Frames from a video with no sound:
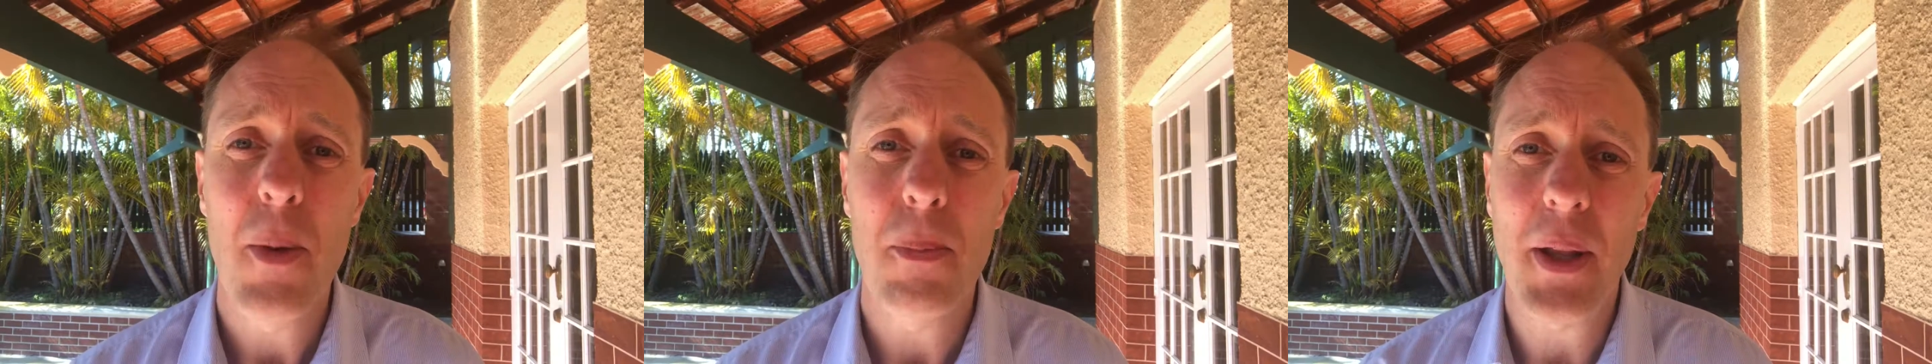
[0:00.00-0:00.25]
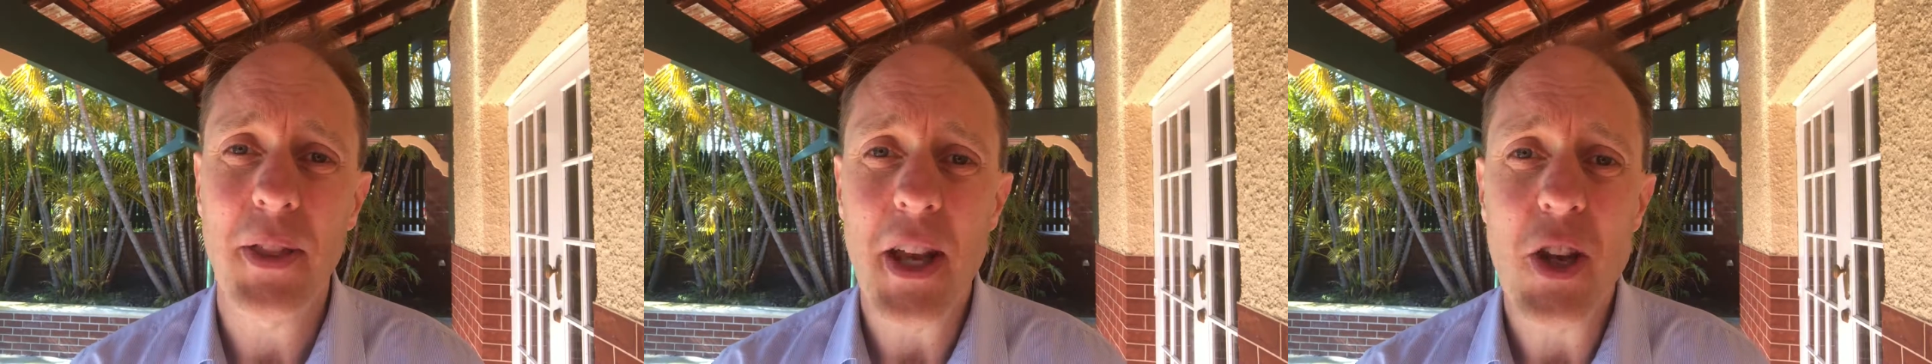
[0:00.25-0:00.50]

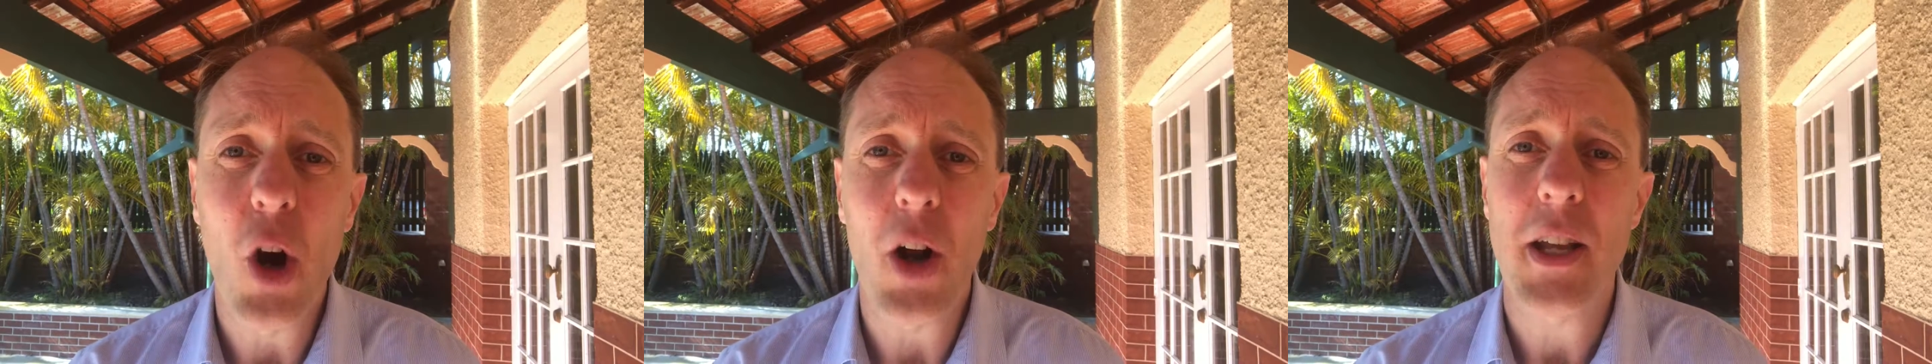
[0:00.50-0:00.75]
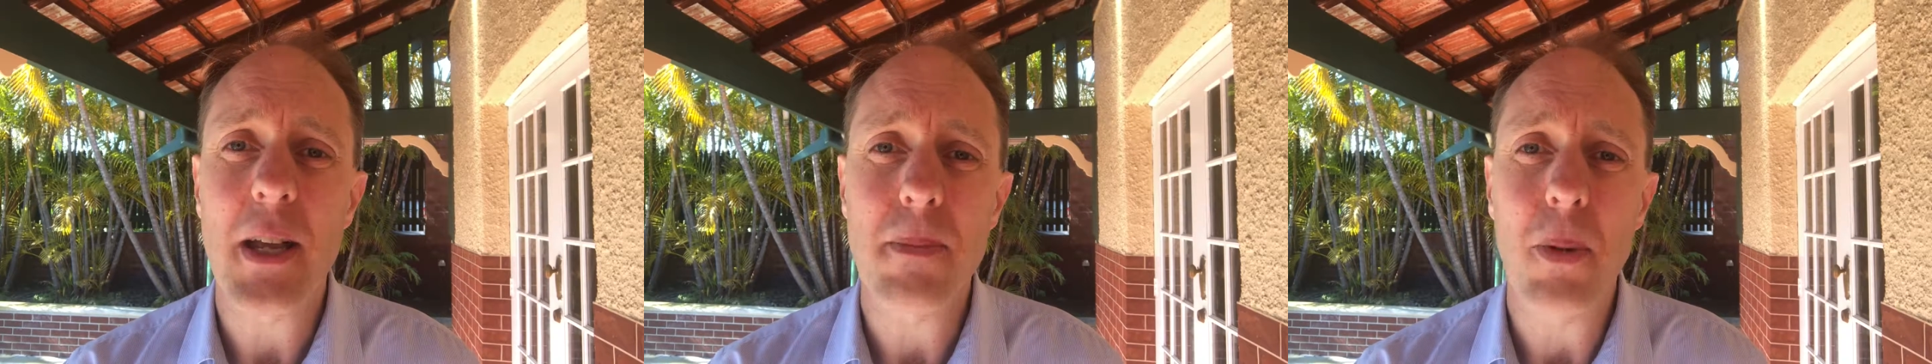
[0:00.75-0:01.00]
but they're
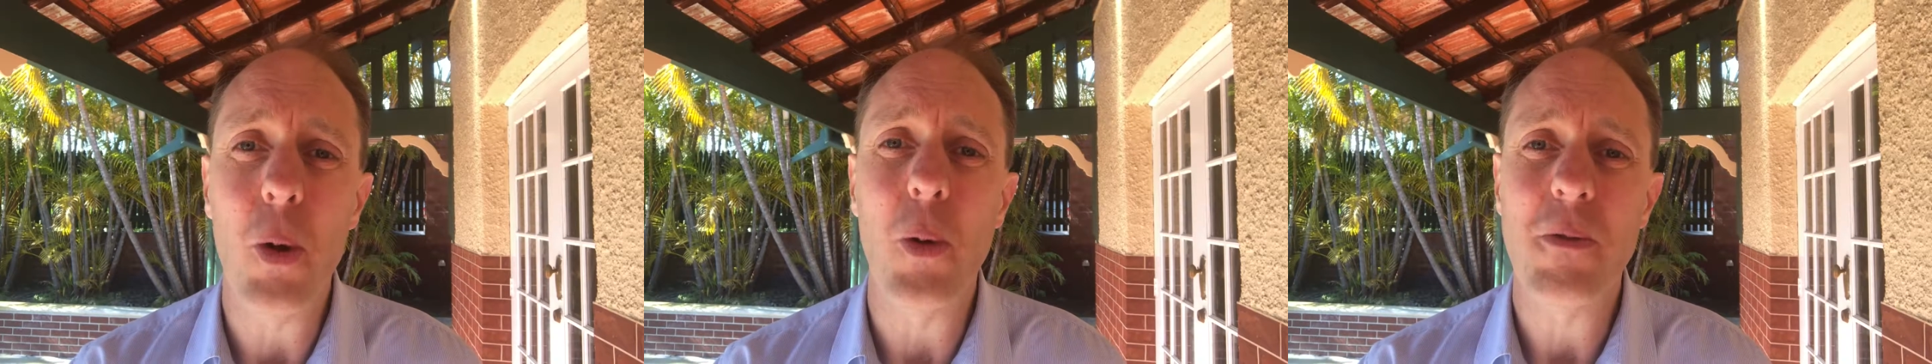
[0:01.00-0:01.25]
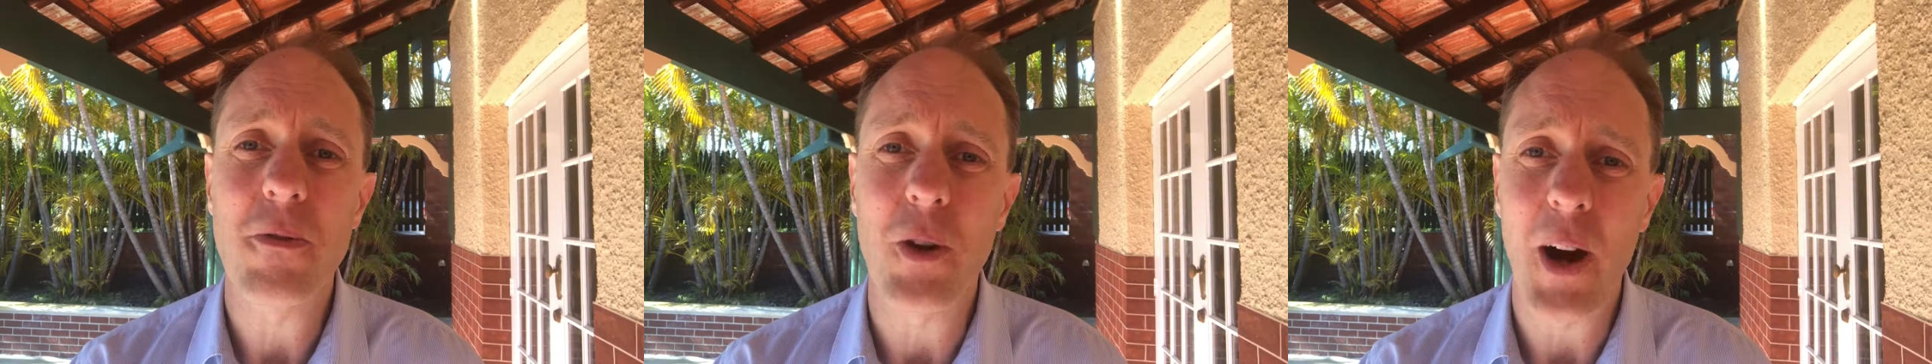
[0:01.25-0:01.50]
not
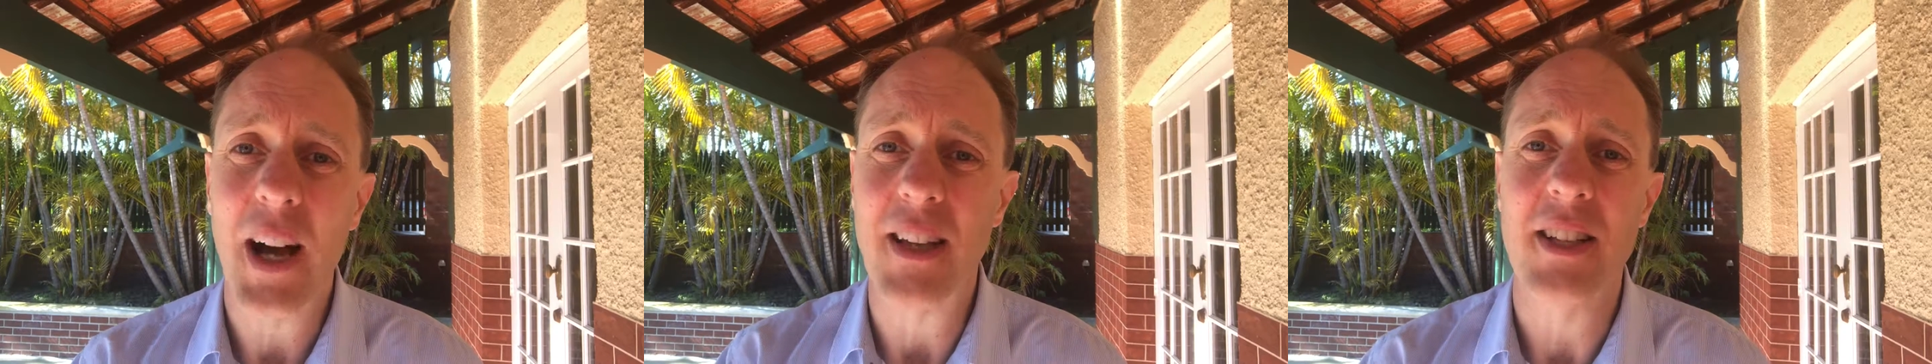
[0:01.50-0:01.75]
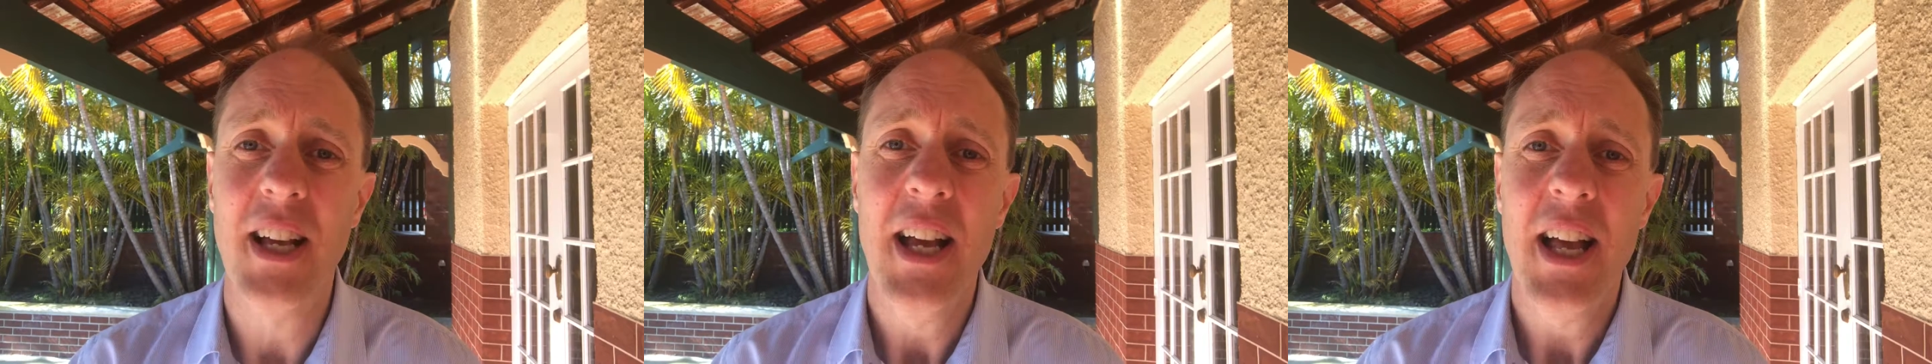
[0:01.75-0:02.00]
important for us.